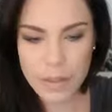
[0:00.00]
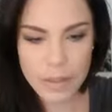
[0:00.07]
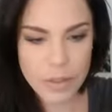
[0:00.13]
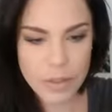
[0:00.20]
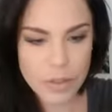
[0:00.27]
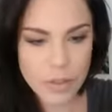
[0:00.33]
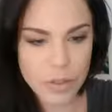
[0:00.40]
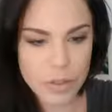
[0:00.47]

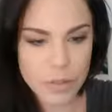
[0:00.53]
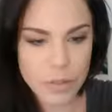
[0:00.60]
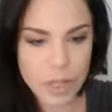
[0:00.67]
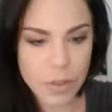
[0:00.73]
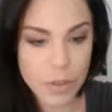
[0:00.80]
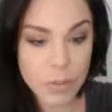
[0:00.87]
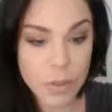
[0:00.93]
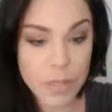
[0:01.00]
So this one's
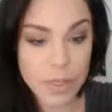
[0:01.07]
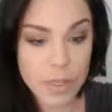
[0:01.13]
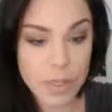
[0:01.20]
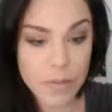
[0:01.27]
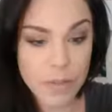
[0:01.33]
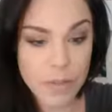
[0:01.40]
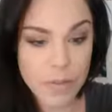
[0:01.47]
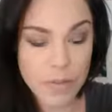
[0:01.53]
at
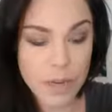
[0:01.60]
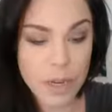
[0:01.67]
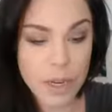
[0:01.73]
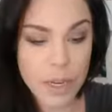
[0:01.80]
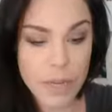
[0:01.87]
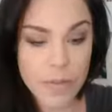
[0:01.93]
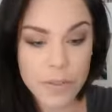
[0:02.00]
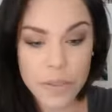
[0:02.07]

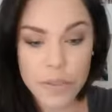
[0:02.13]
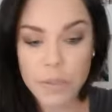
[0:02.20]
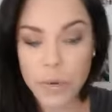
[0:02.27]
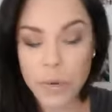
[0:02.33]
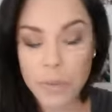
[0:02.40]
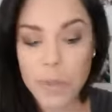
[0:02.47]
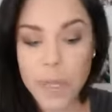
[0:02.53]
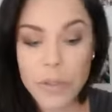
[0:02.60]
375. It's 4
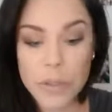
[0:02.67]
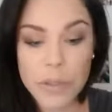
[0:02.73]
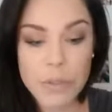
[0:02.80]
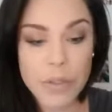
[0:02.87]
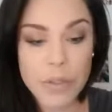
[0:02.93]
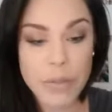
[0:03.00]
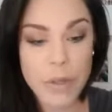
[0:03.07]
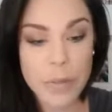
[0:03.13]
bedrooms,
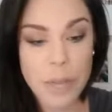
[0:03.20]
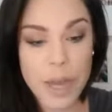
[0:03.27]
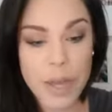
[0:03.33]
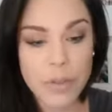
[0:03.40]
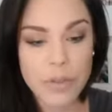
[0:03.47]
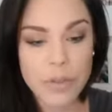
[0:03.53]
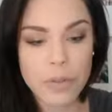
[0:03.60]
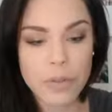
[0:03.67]
3
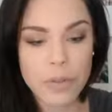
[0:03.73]
bathrooms.